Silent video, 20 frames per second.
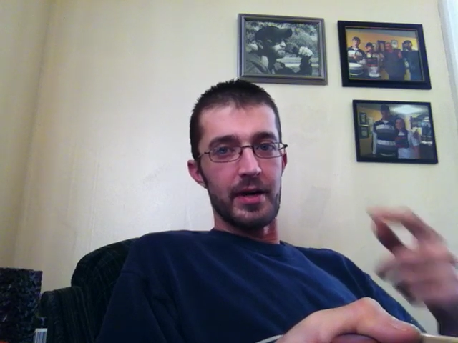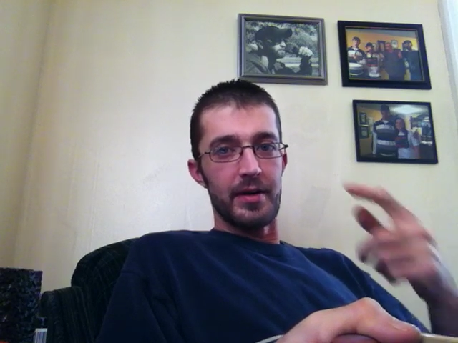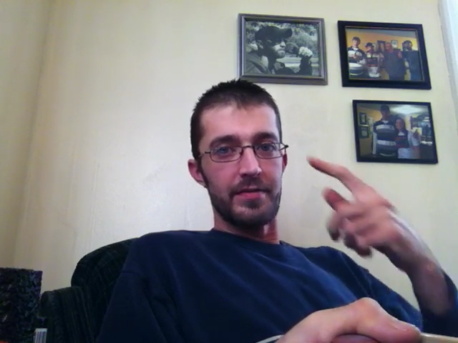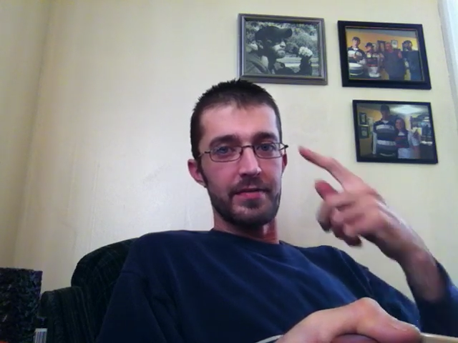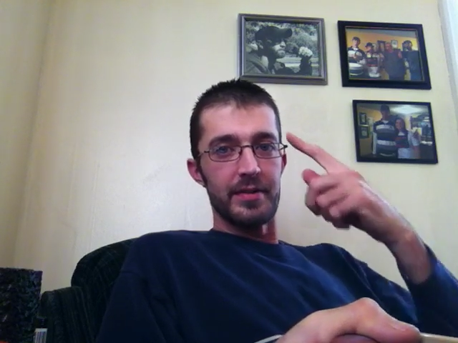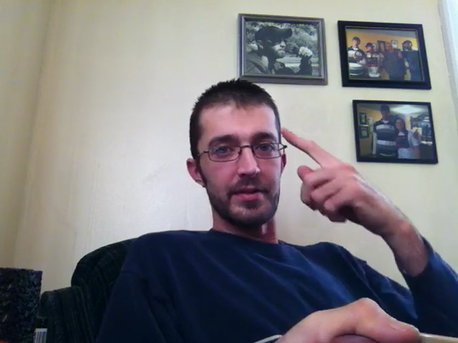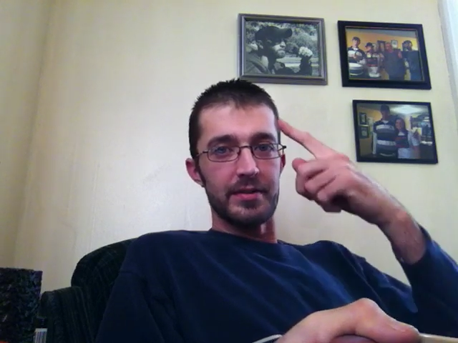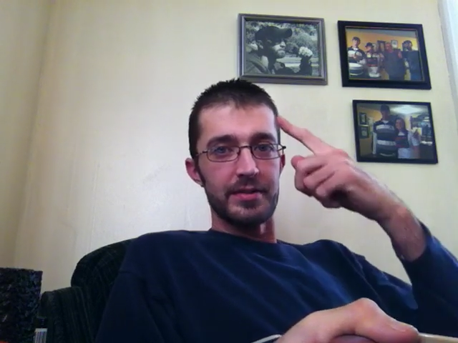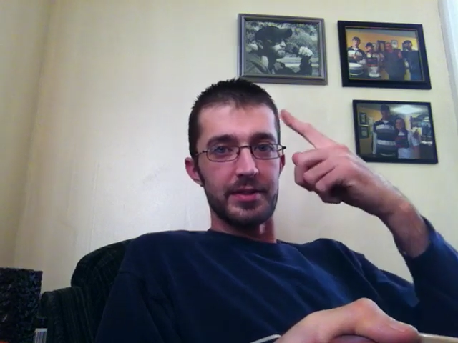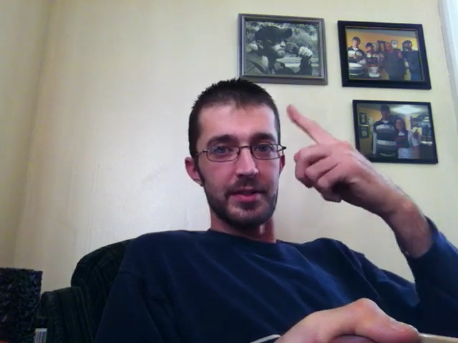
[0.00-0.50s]
I
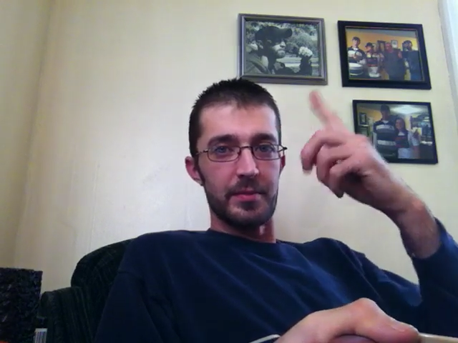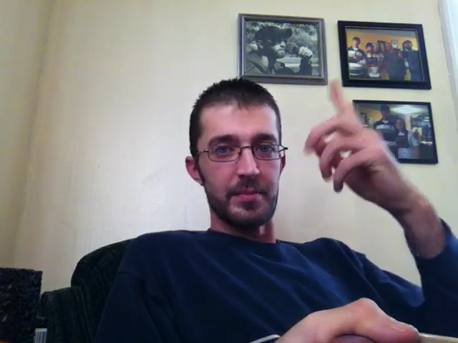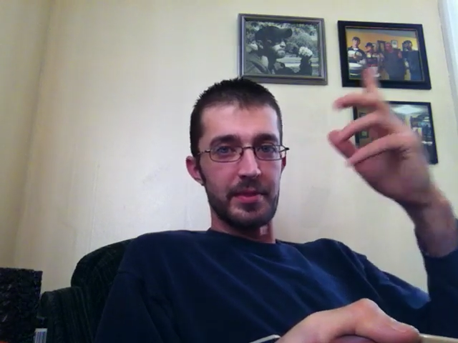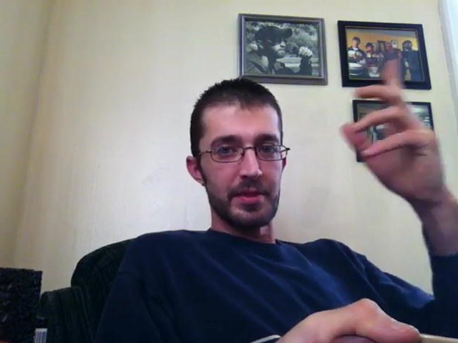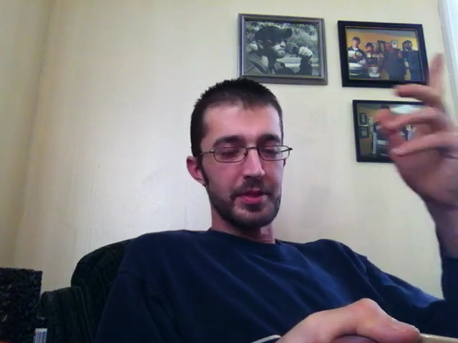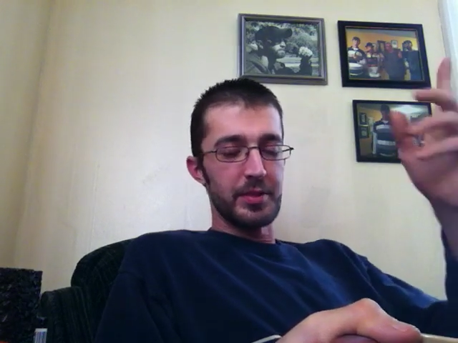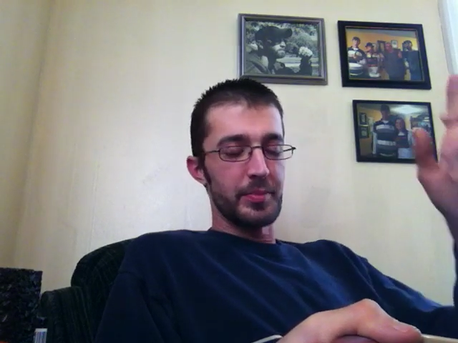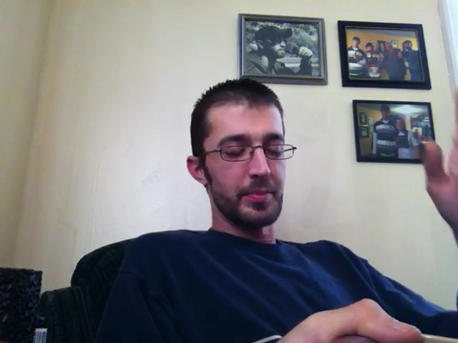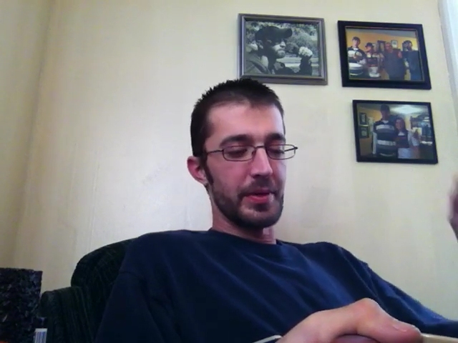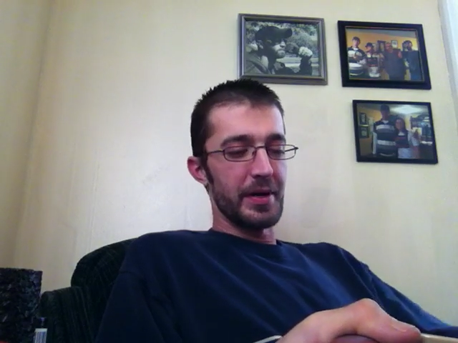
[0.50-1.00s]
feel so
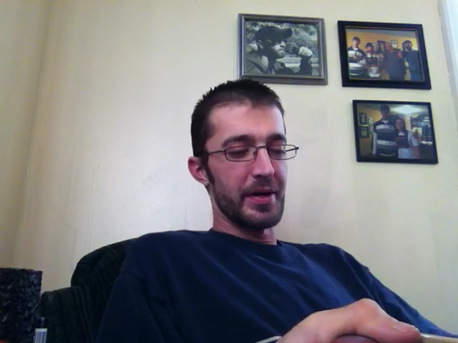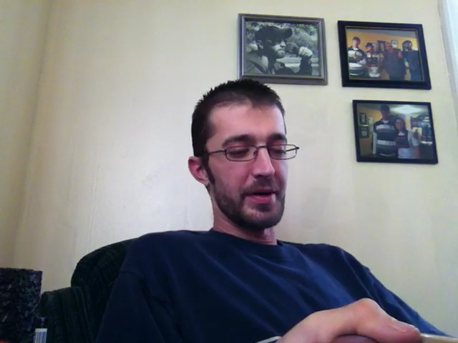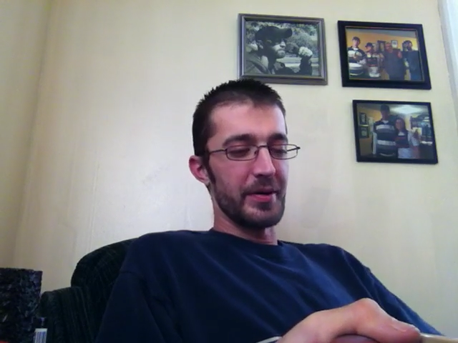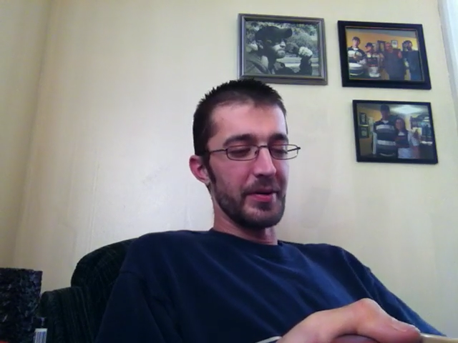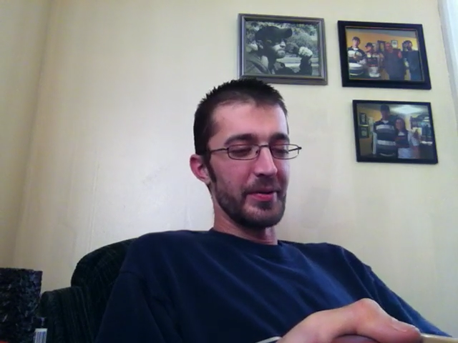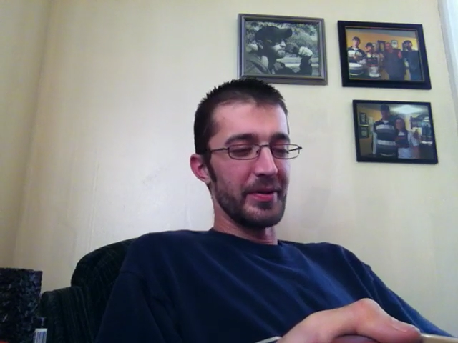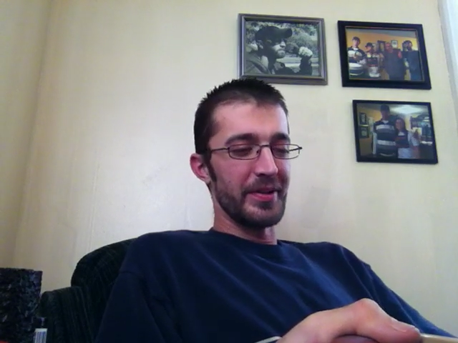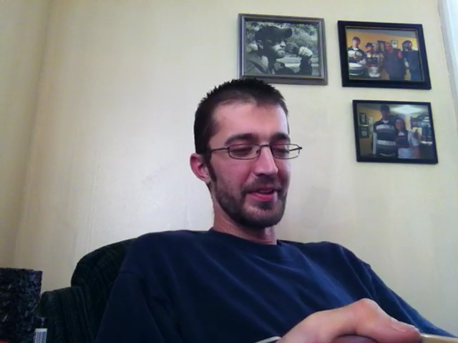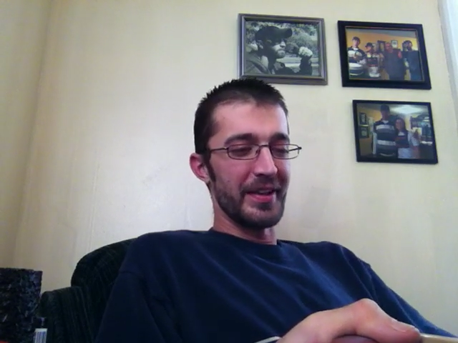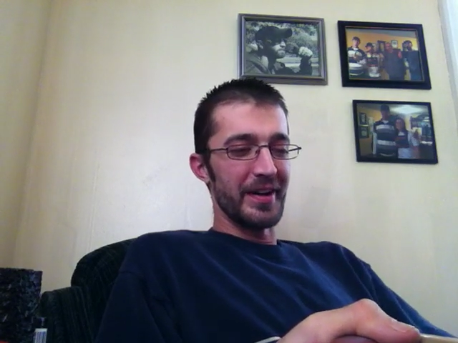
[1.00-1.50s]
much
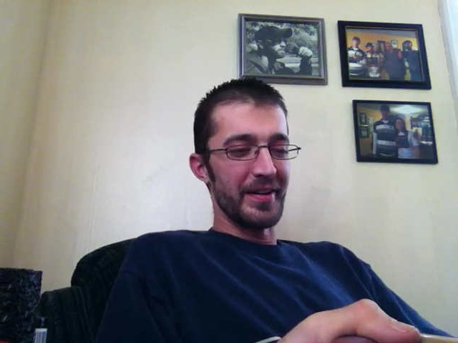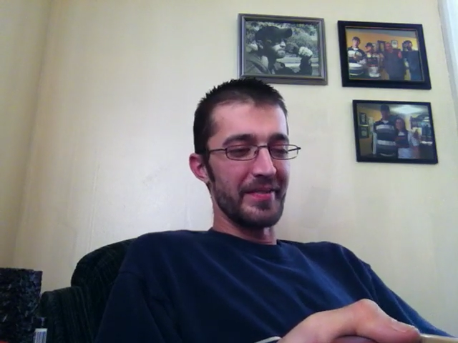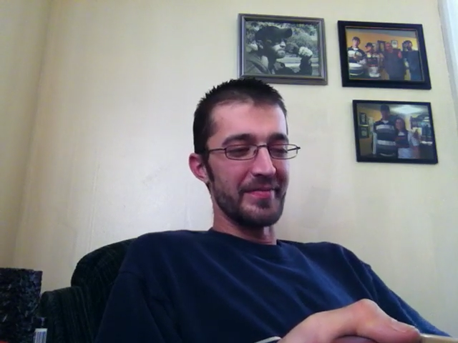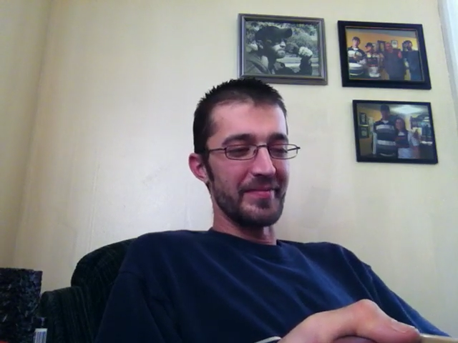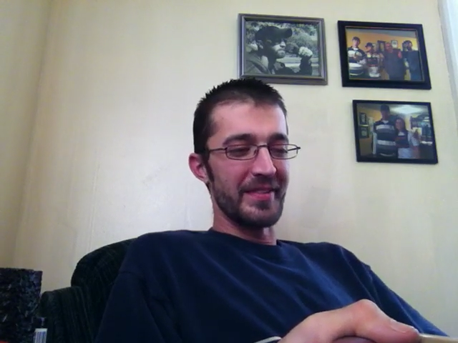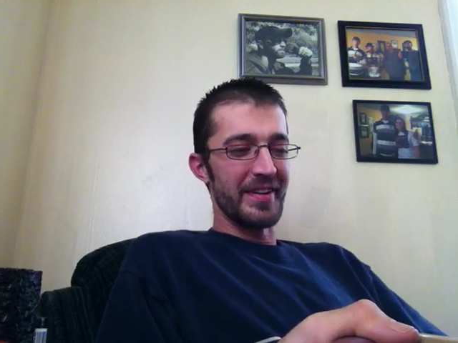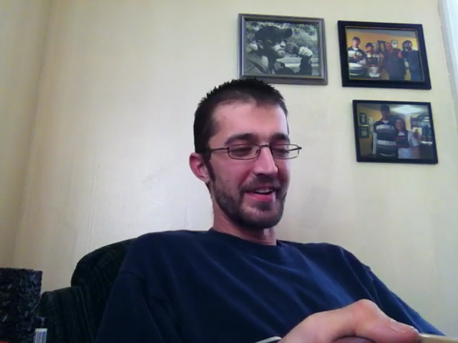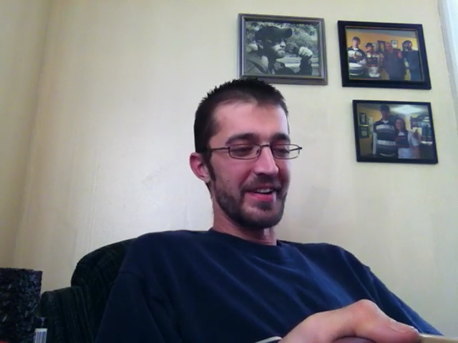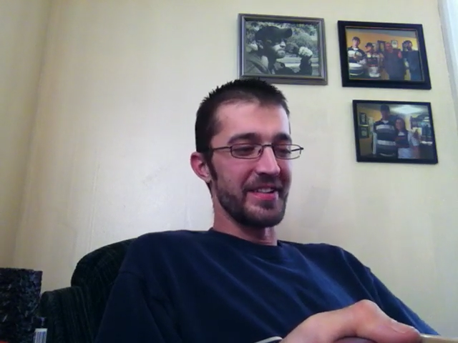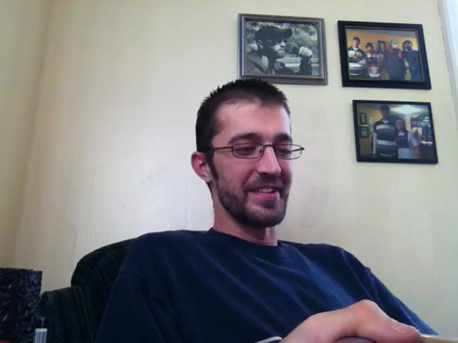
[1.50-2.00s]
better
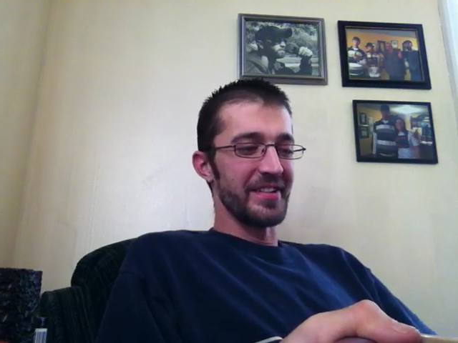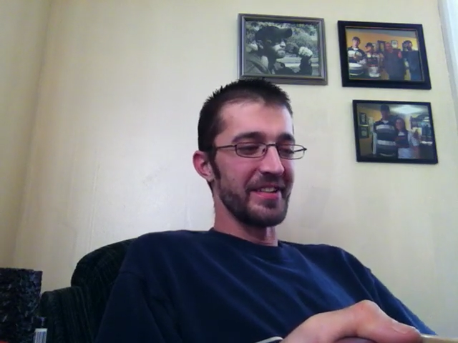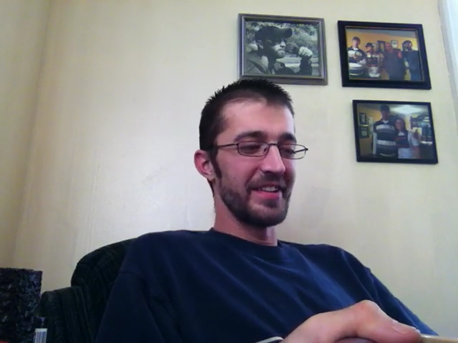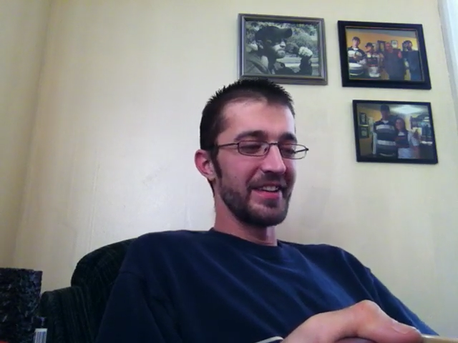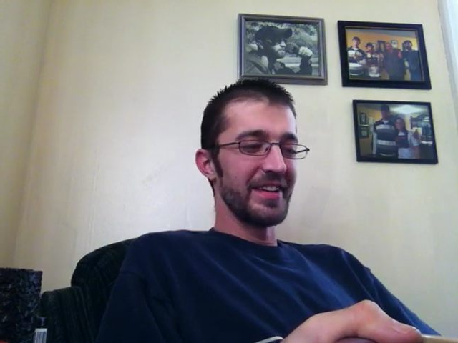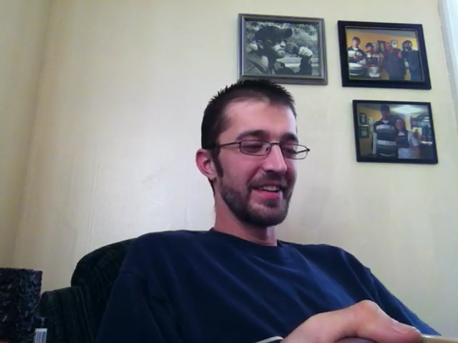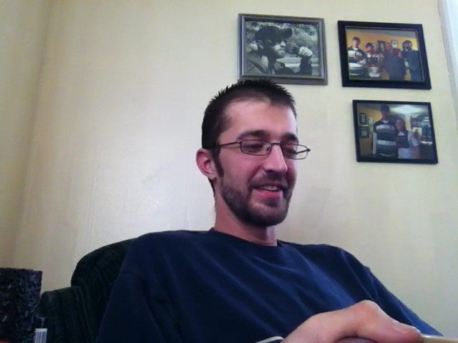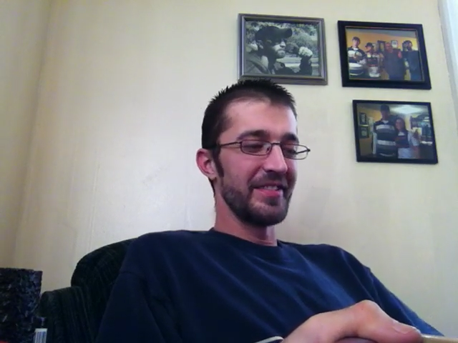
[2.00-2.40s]
without mine,